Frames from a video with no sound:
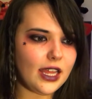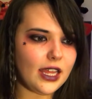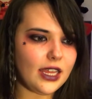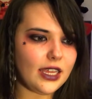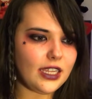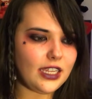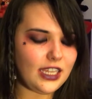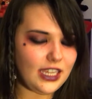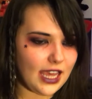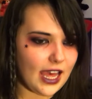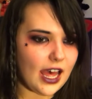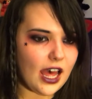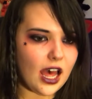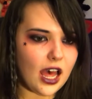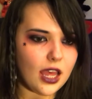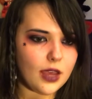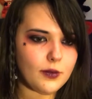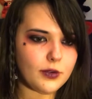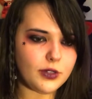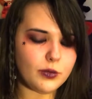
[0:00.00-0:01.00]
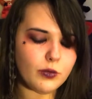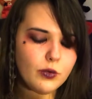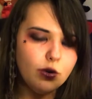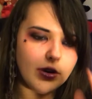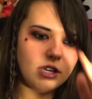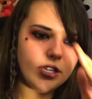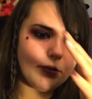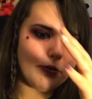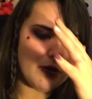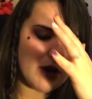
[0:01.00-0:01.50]
Yeah, I was
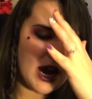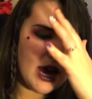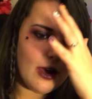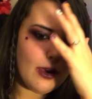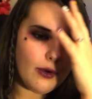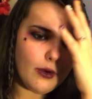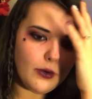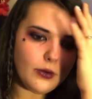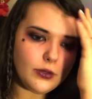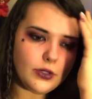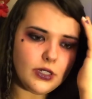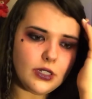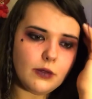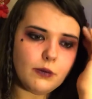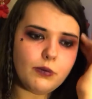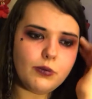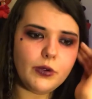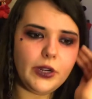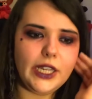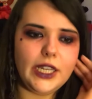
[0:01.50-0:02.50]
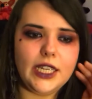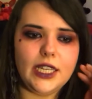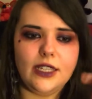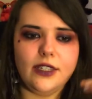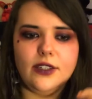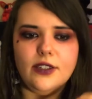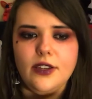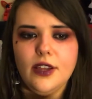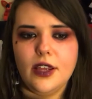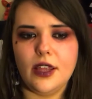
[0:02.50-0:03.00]
worried about bringing
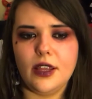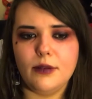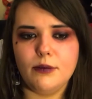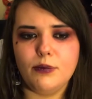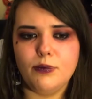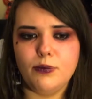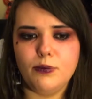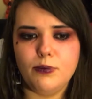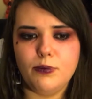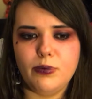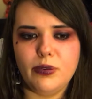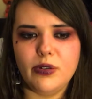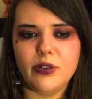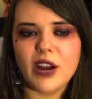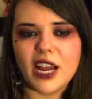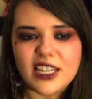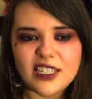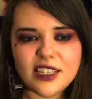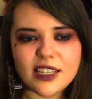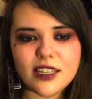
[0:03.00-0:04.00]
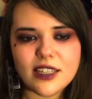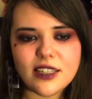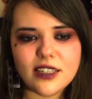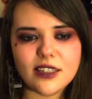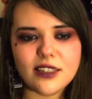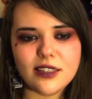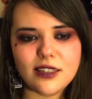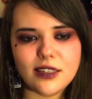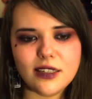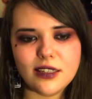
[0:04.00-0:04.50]
certain
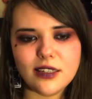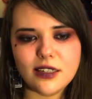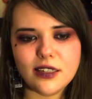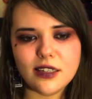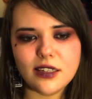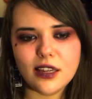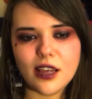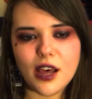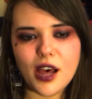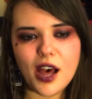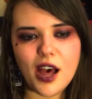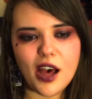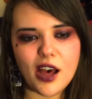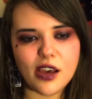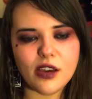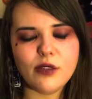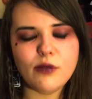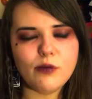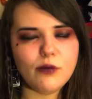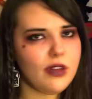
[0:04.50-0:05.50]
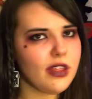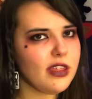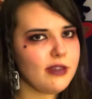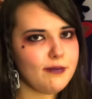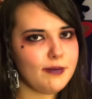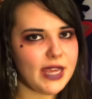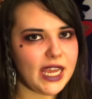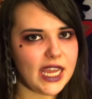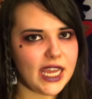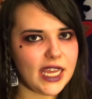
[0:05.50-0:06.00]
presents home with
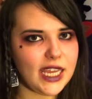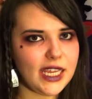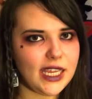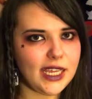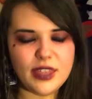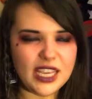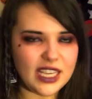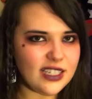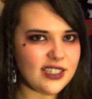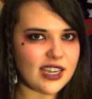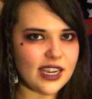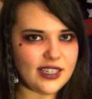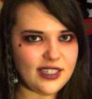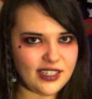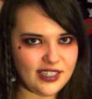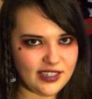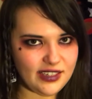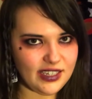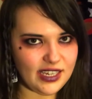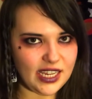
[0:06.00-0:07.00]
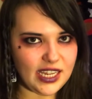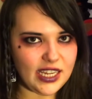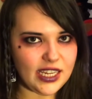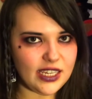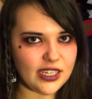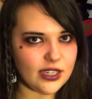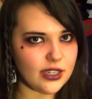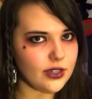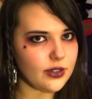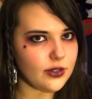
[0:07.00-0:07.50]
me, things I'd
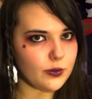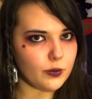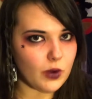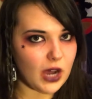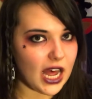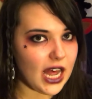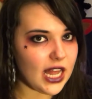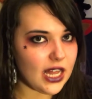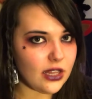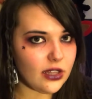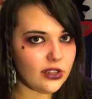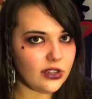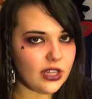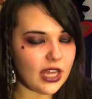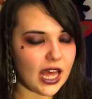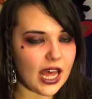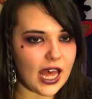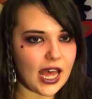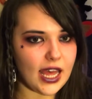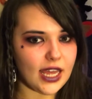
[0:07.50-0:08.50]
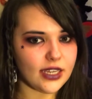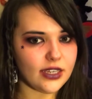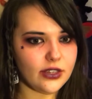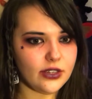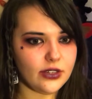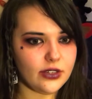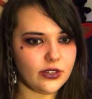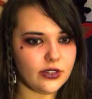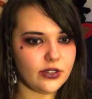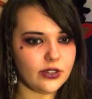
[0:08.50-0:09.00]
seen as well,
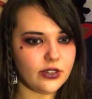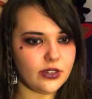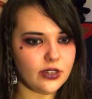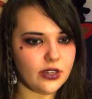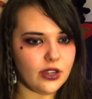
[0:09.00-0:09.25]
and